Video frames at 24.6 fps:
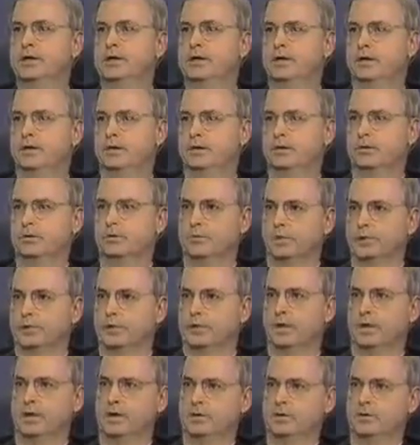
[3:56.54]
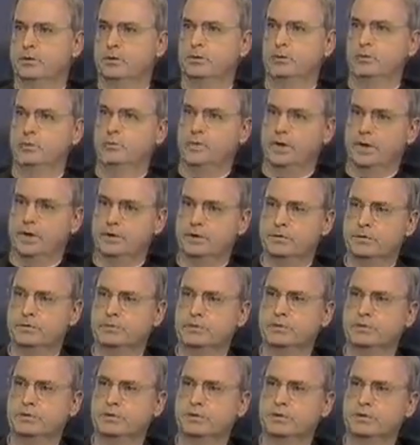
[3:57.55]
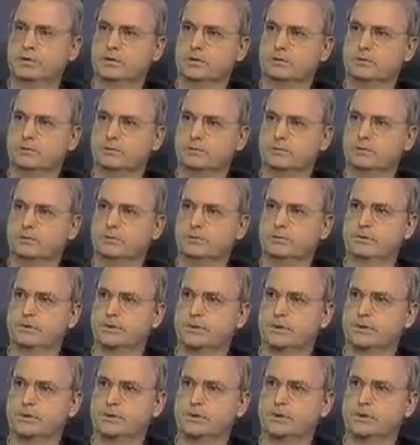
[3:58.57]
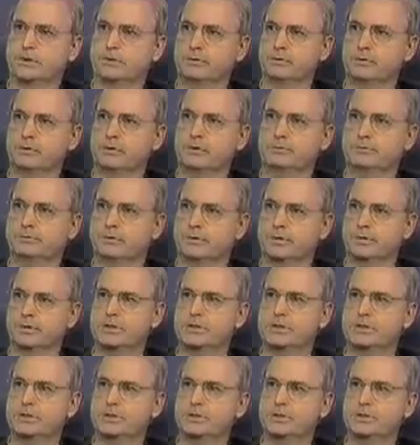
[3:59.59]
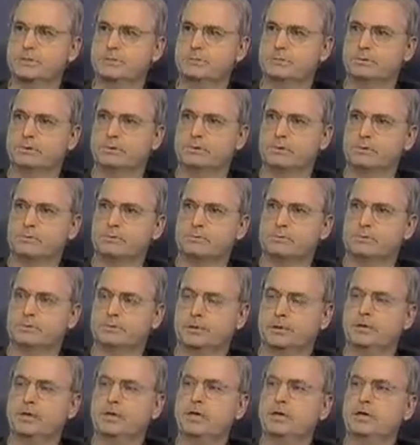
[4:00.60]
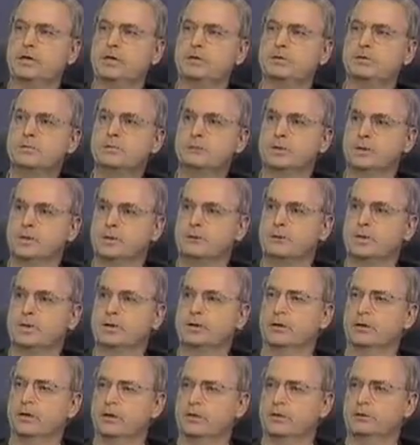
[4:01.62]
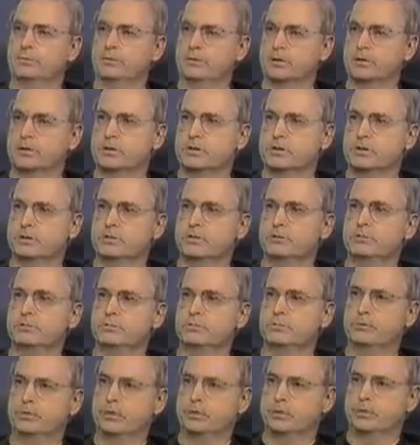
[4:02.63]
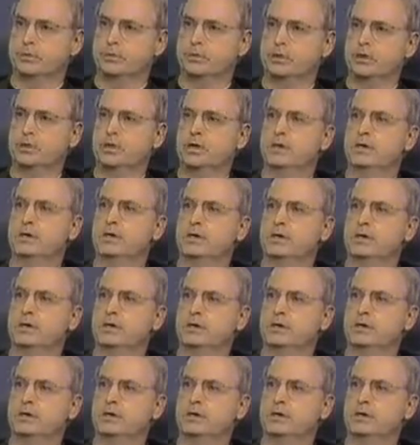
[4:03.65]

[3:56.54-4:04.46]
And our Lord then went uh, through this series of questions with this woman to bring about her conversion, which uh,